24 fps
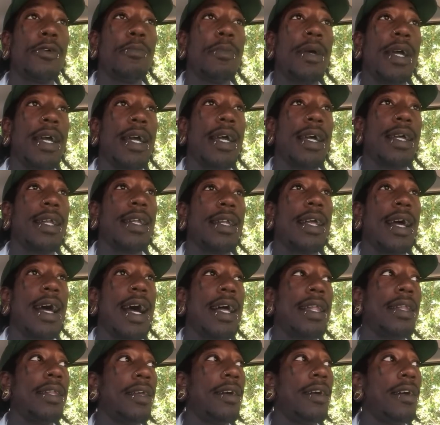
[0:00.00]
man. I
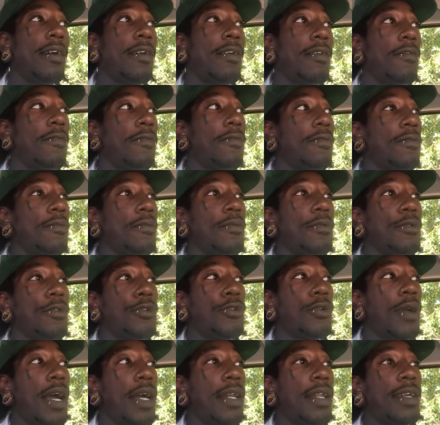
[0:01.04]
love
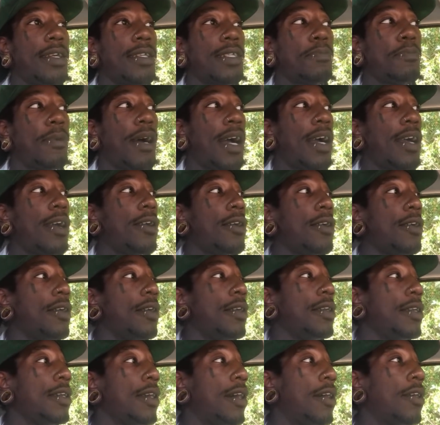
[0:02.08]
trying to inspire
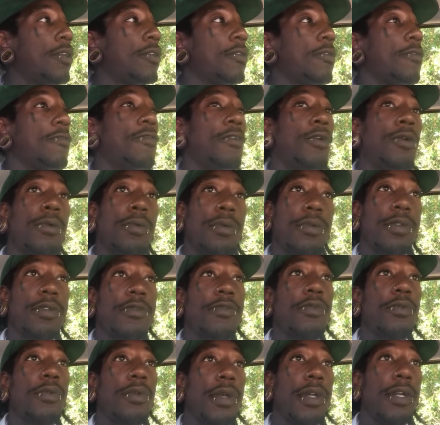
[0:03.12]
younger folks
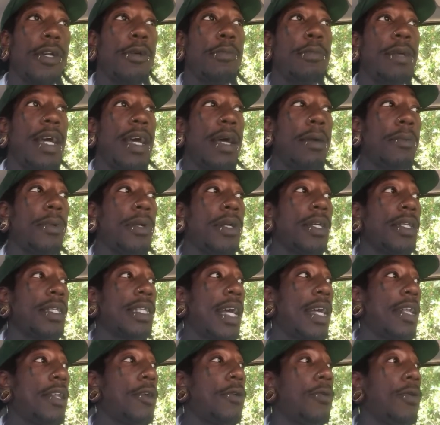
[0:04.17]
for real, man, because I
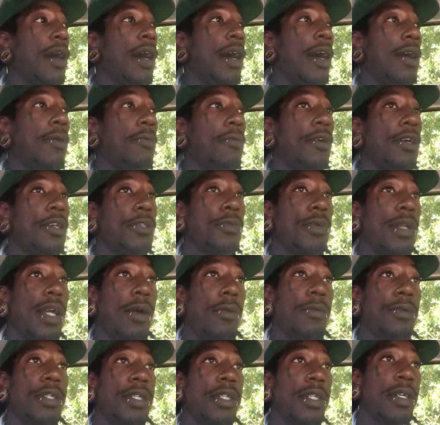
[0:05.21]
know how it was when I
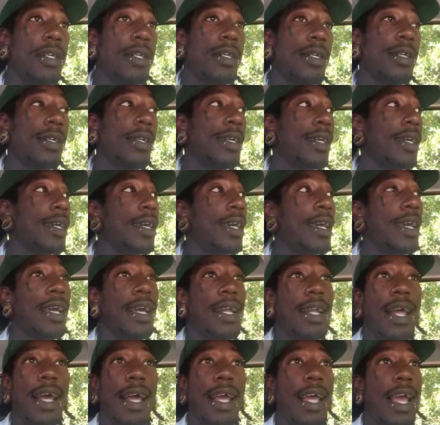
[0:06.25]
was young, and
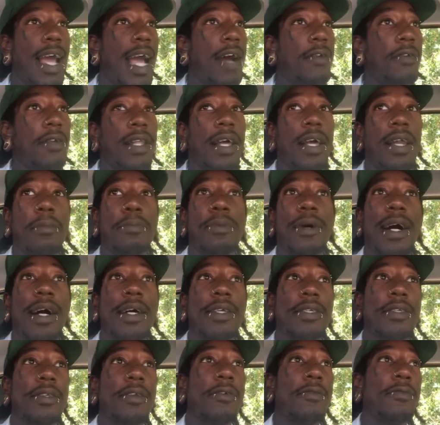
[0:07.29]
I ain't have a lot of
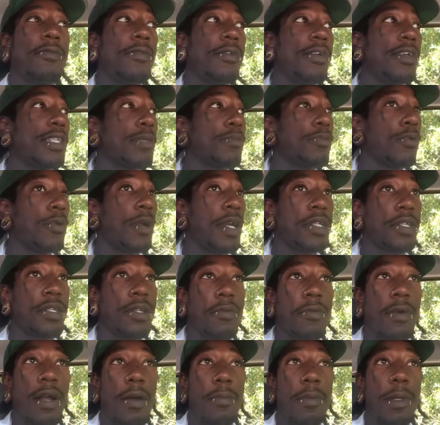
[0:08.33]
positive inspiration
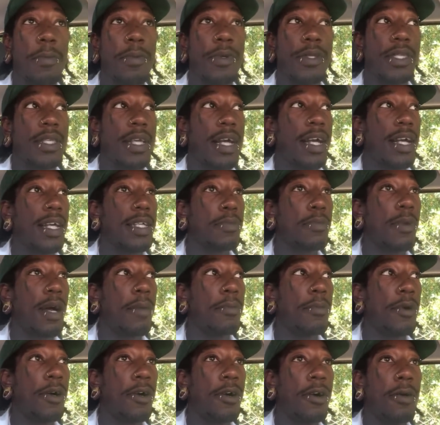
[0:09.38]
around me besides my
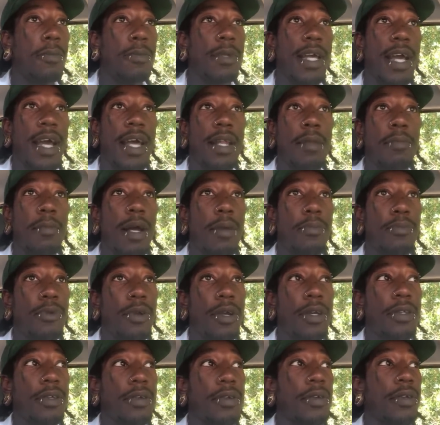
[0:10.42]
mom, dad, and my
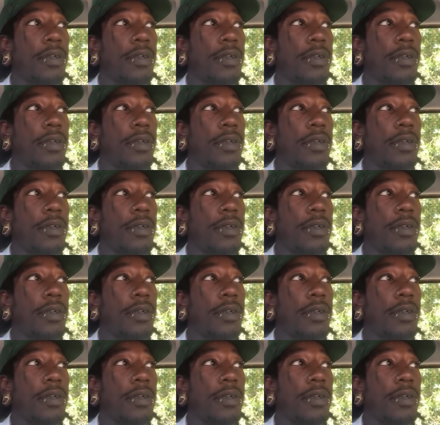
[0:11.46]
brother.